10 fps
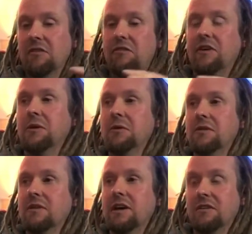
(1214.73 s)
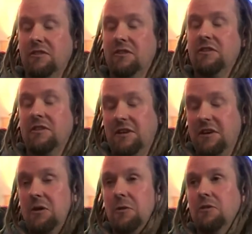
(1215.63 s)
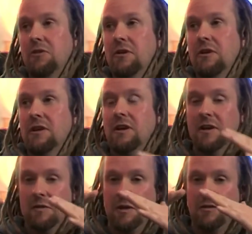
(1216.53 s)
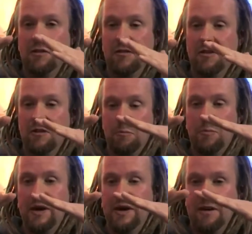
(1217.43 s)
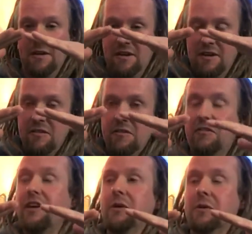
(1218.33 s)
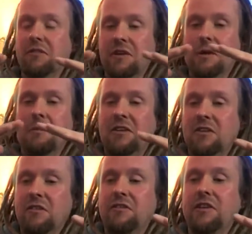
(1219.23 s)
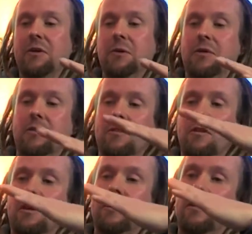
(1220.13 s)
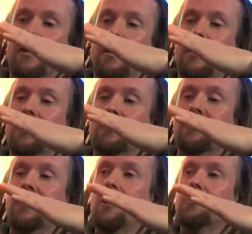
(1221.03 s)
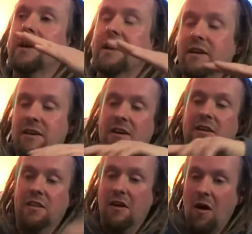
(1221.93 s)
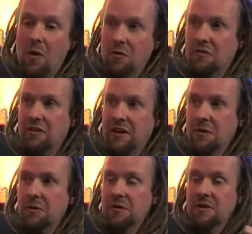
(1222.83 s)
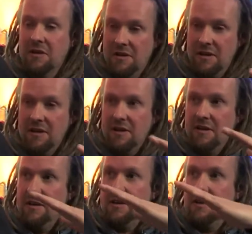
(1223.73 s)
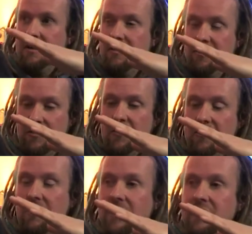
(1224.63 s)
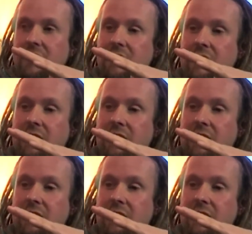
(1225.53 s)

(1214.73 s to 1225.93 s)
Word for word: of a field. It's huge. It's just this big field. If you can imagine a field that's like a, a low sloping, the whole field right is sort of like